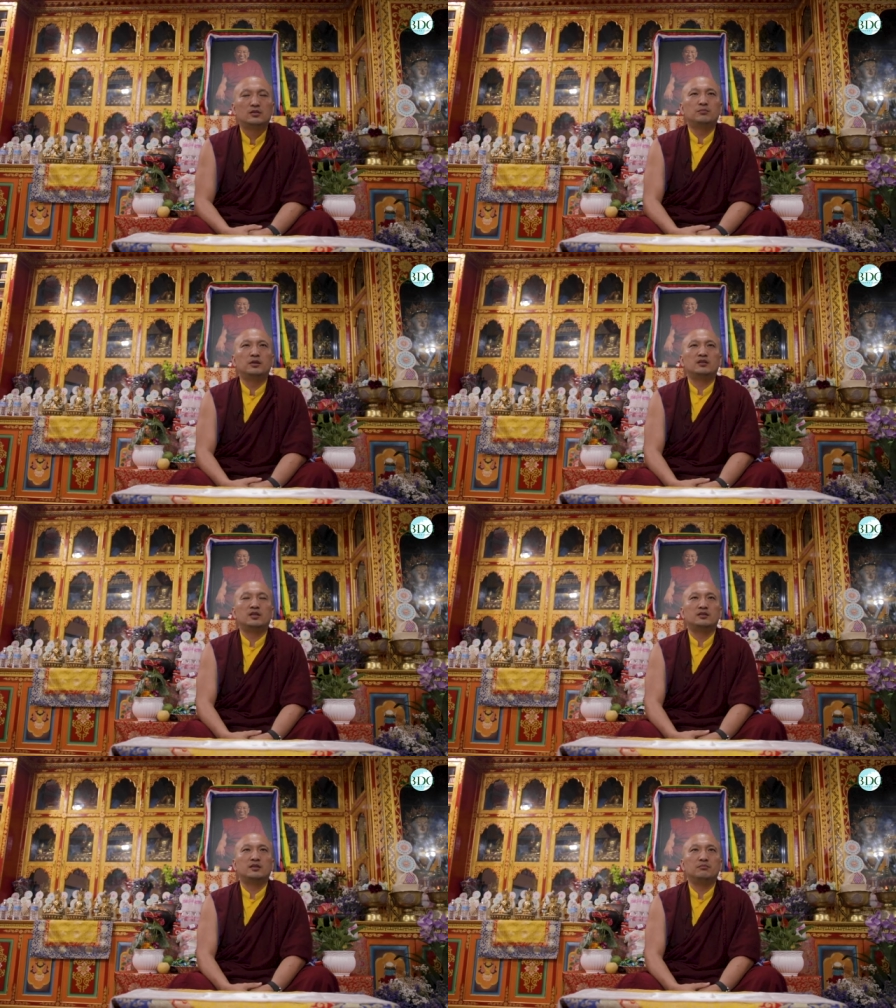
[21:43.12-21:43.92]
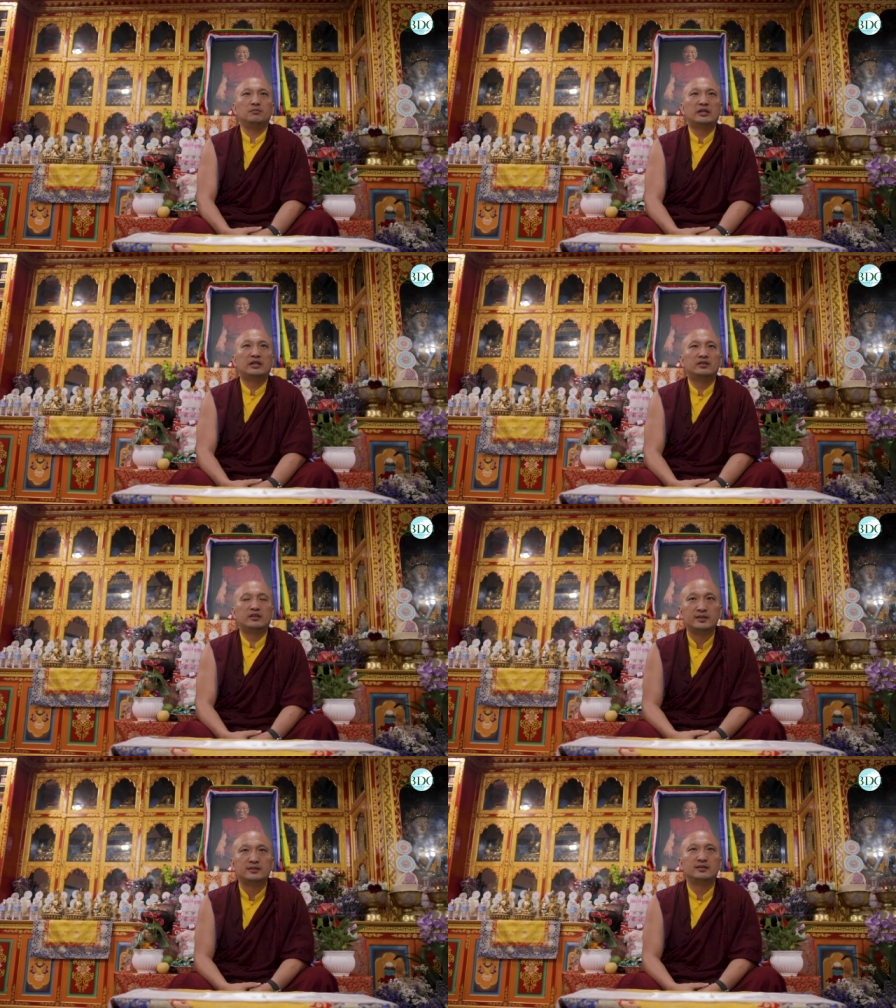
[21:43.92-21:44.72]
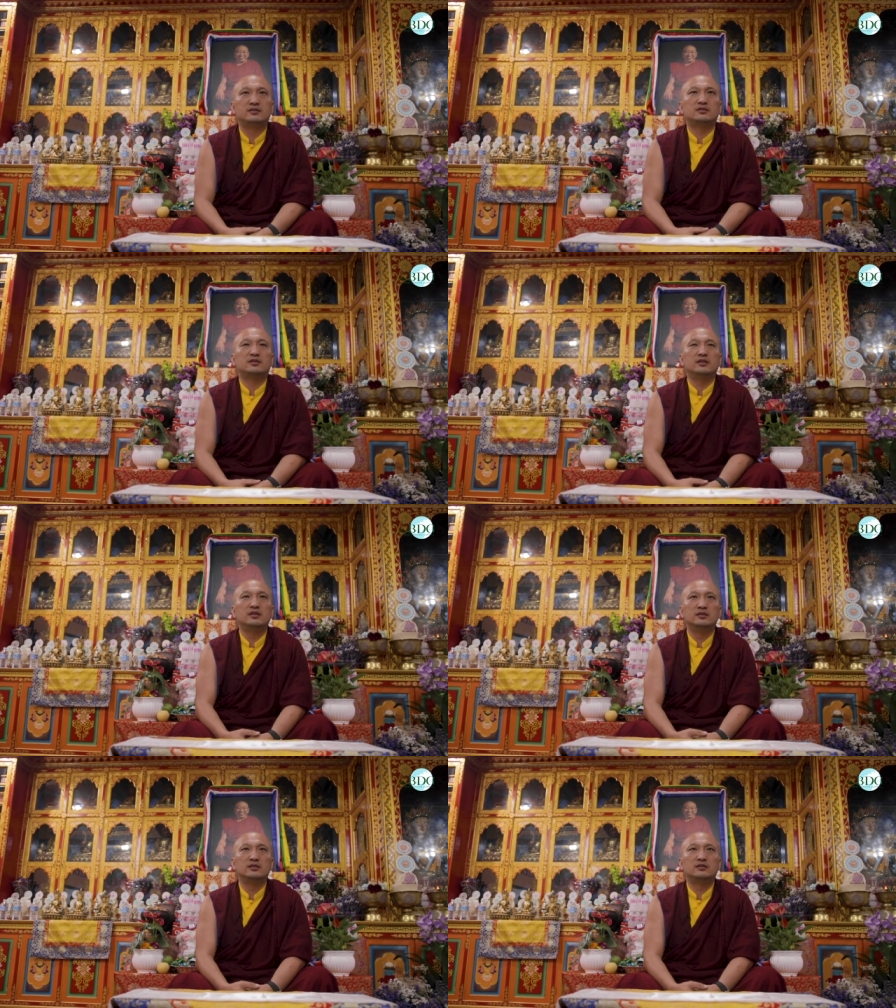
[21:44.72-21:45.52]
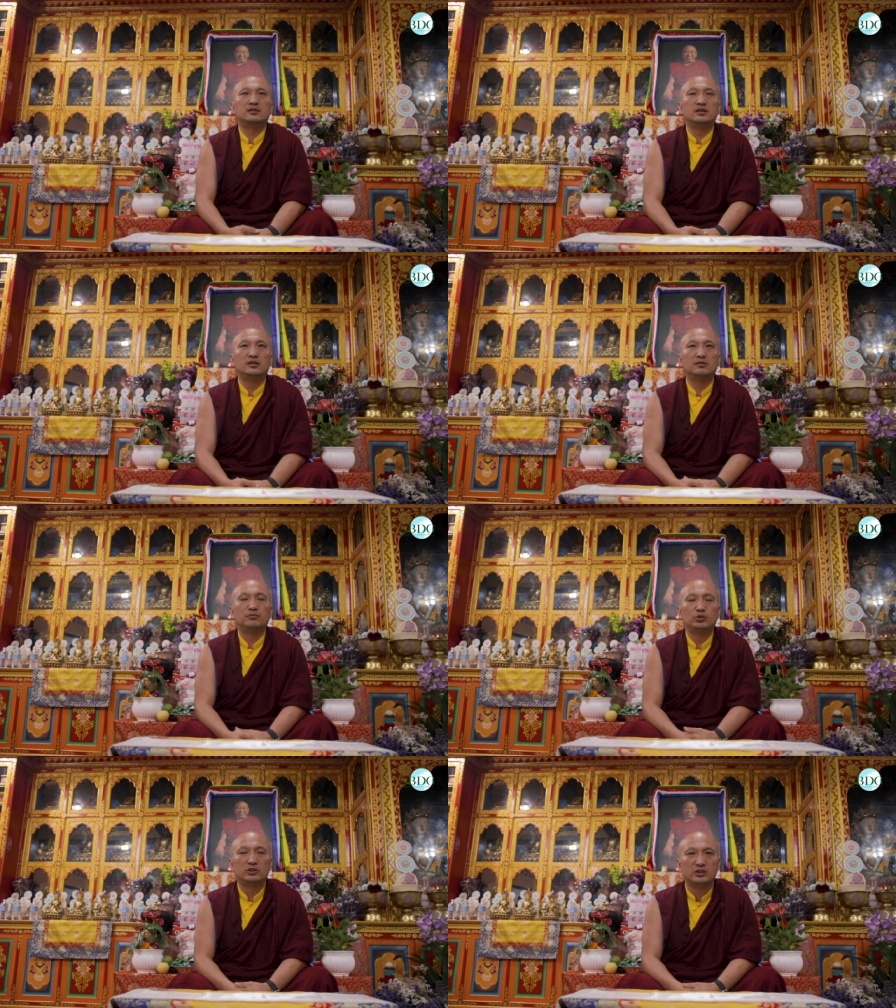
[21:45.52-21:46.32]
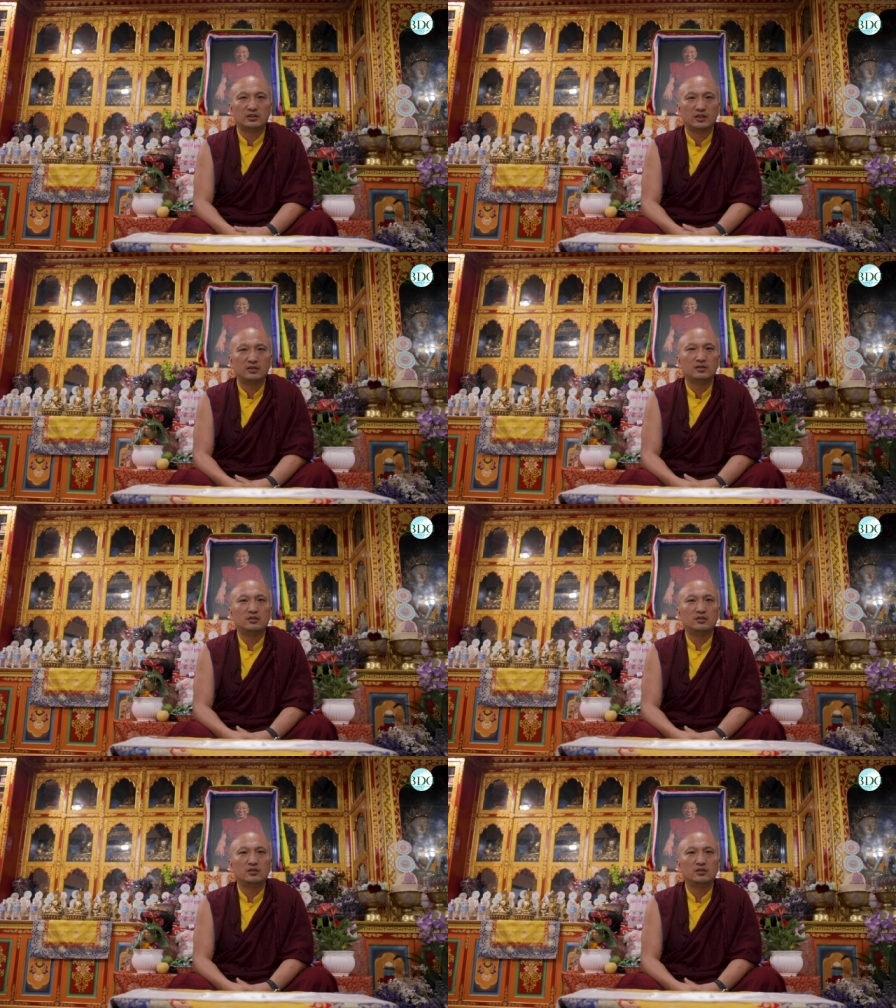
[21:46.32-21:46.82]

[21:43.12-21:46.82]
But like the main essence is the bodhicitta